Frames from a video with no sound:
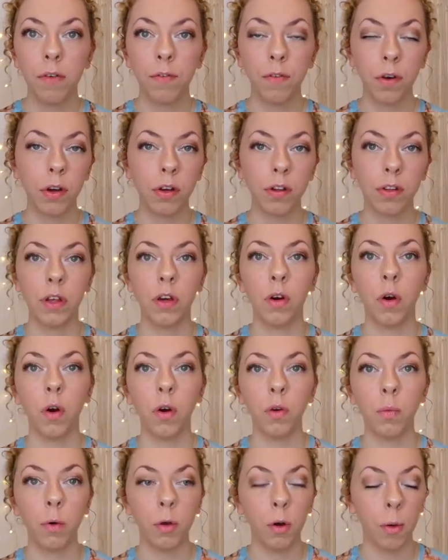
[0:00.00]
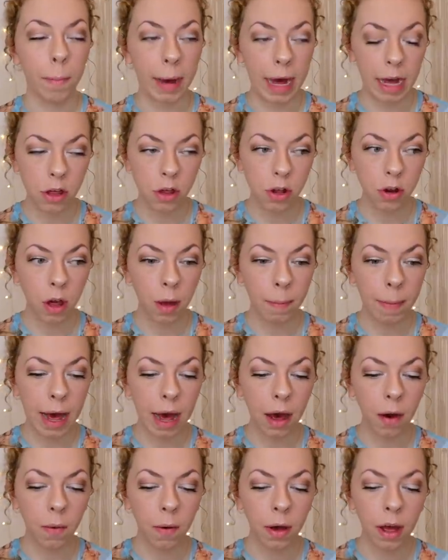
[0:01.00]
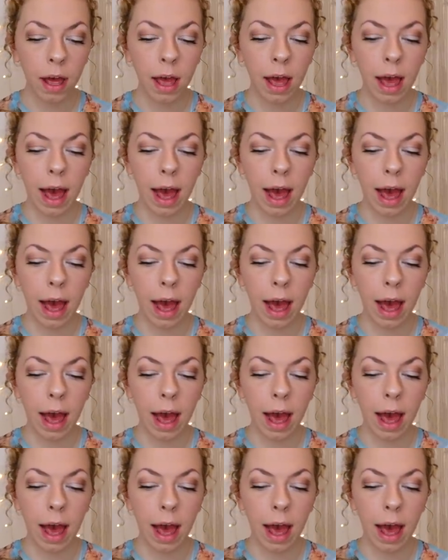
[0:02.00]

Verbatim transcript: focusing on what you're passionate about